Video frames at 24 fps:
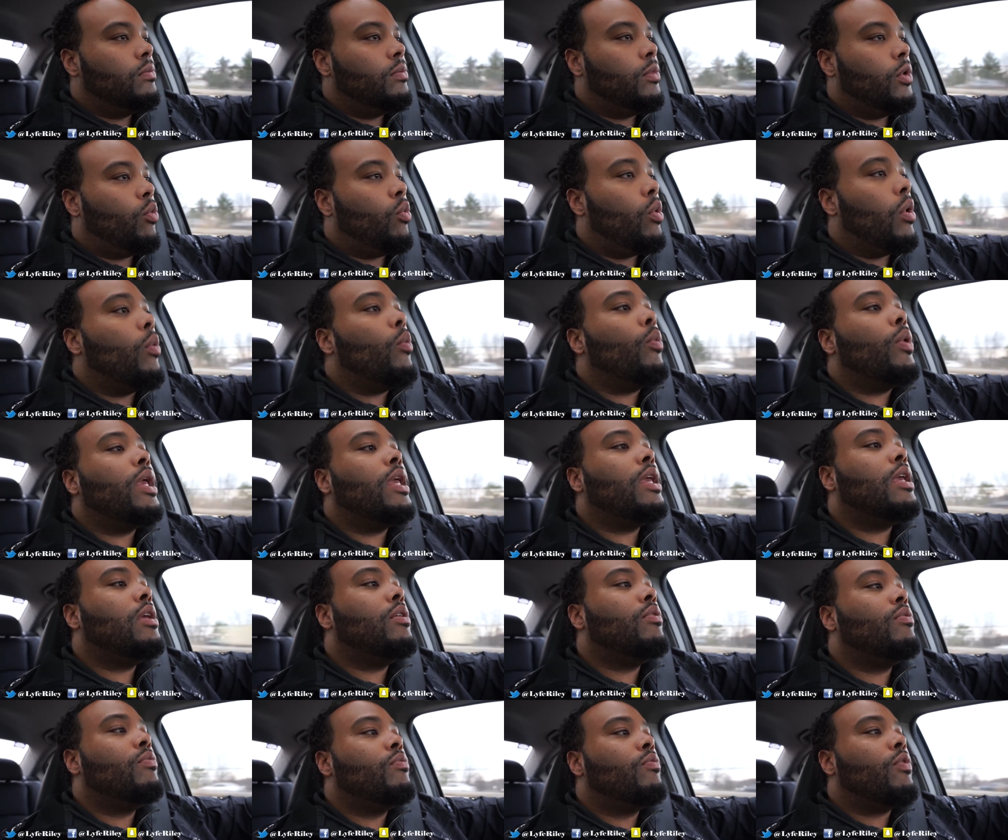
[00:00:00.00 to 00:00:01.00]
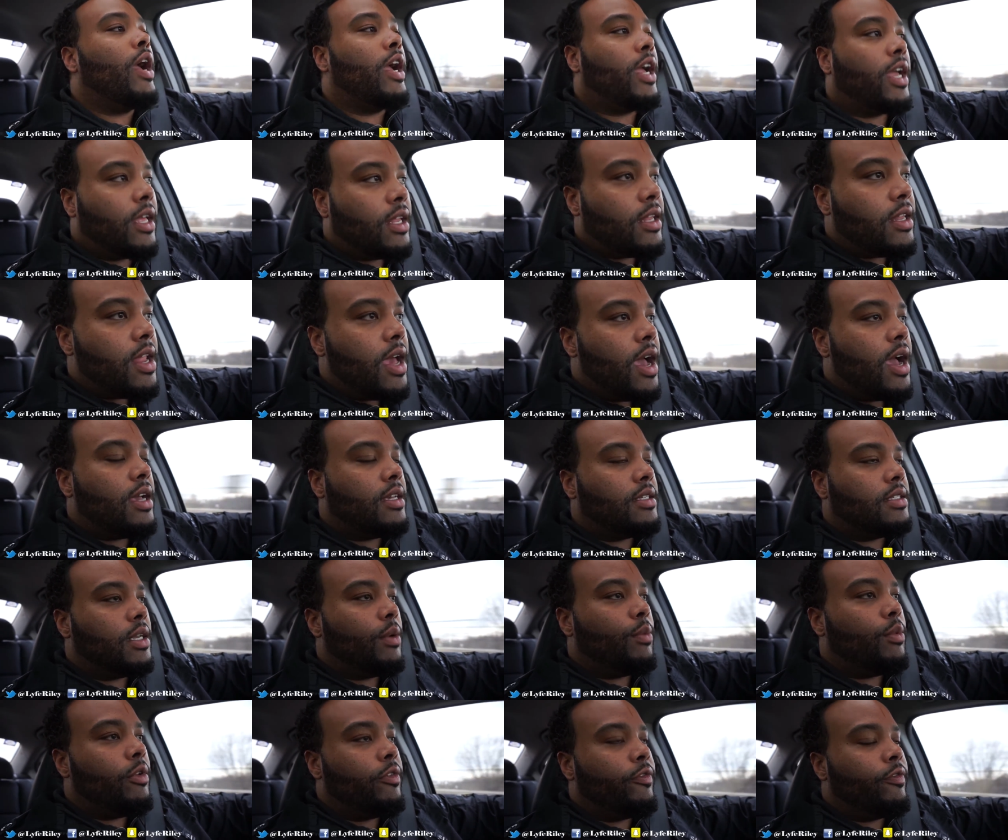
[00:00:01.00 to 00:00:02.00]
but when we recognize
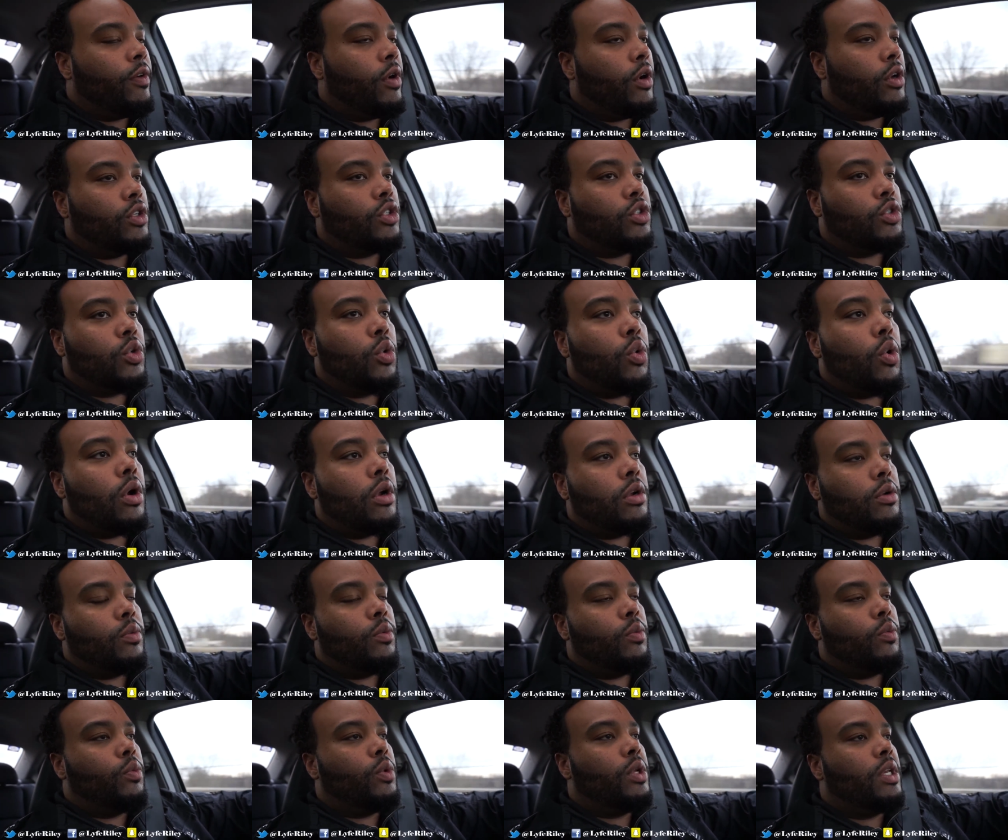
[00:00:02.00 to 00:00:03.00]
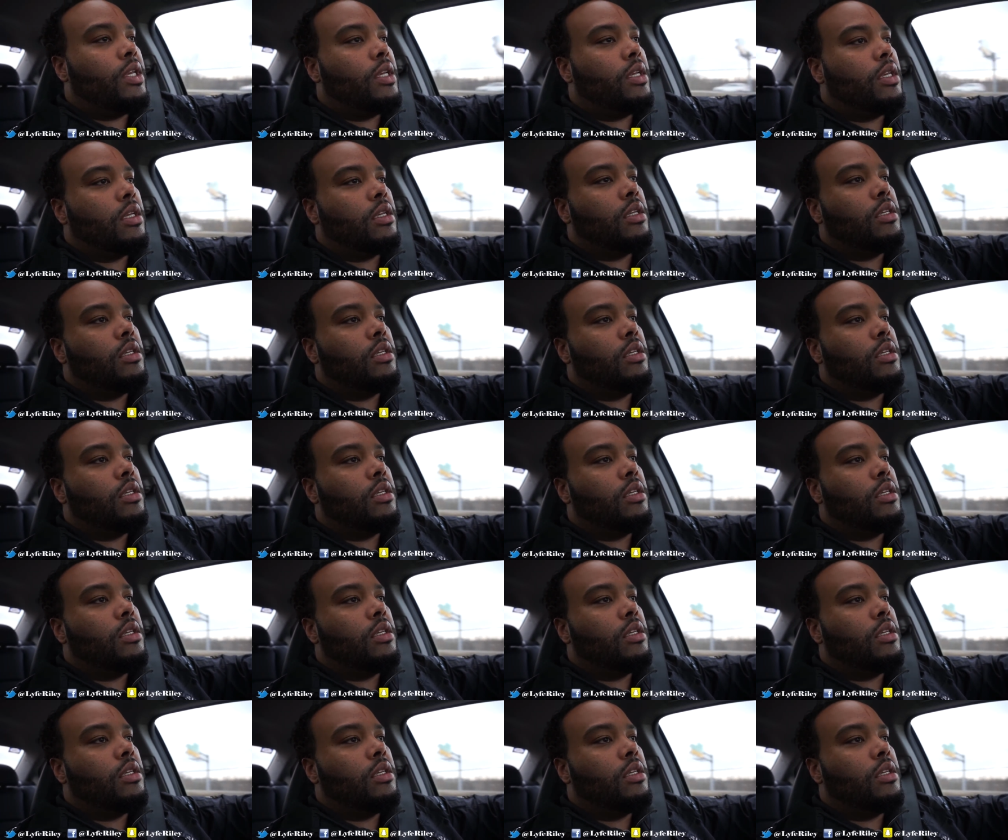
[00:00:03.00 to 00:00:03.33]
that we fall short, we